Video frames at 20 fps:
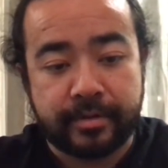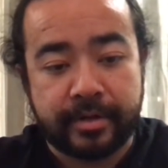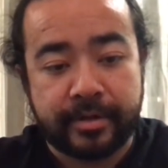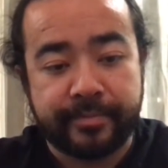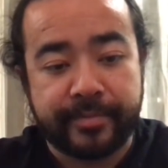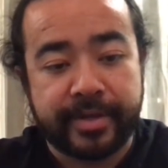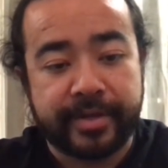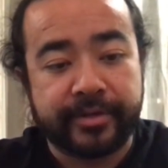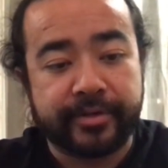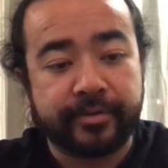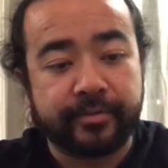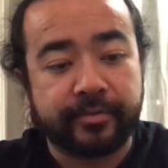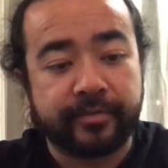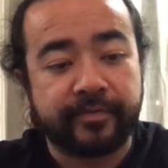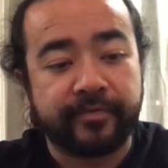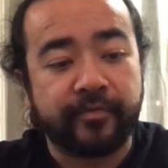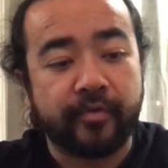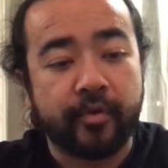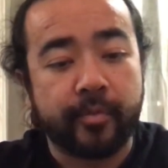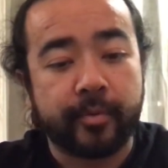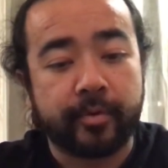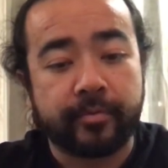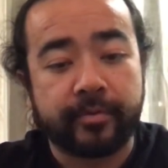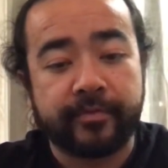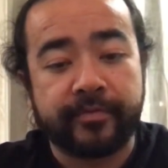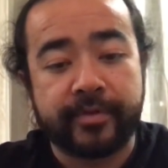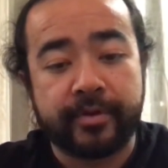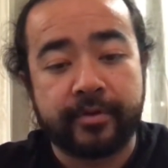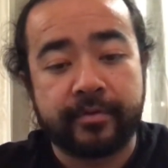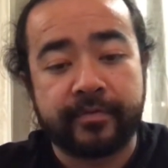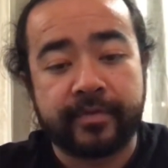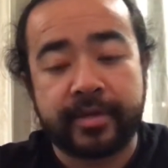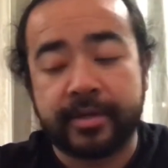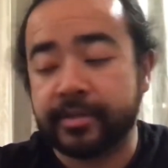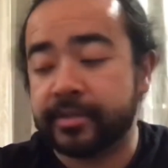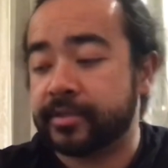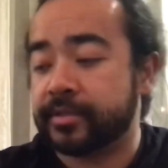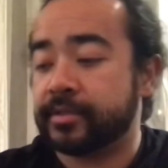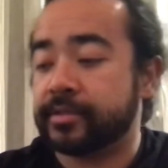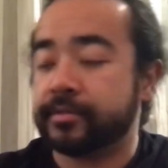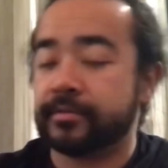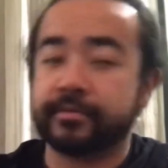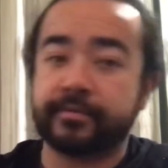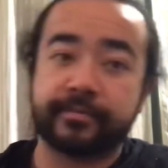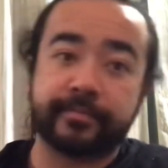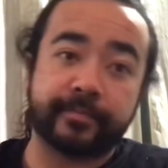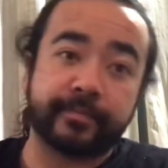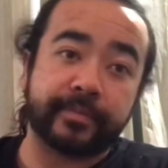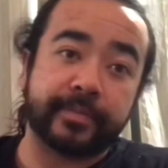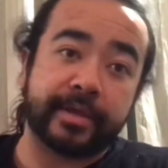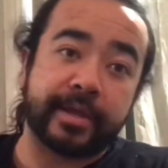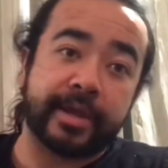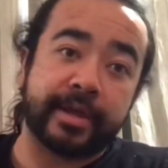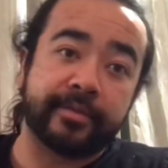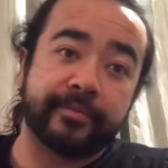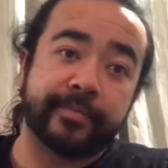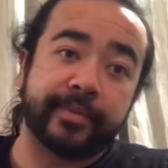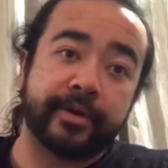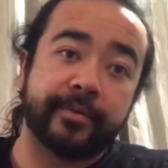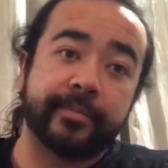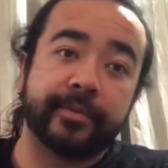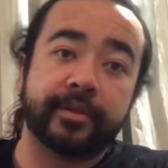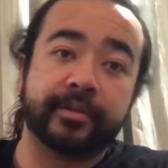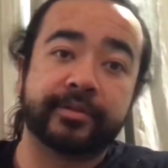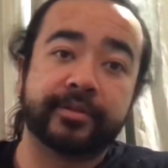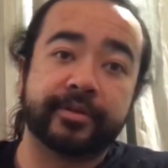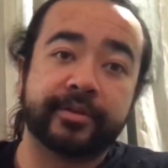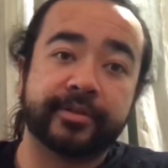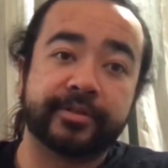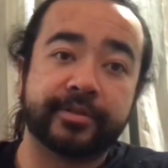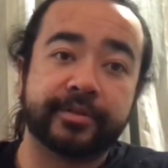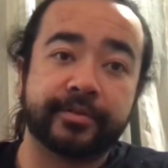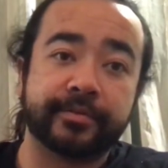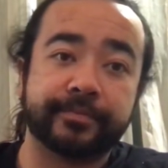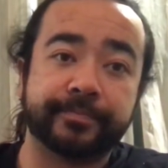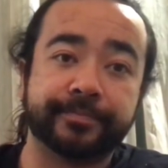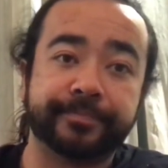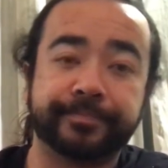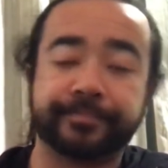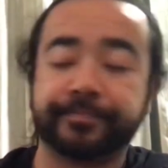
I may do a formal review of this, and a paramilitary too,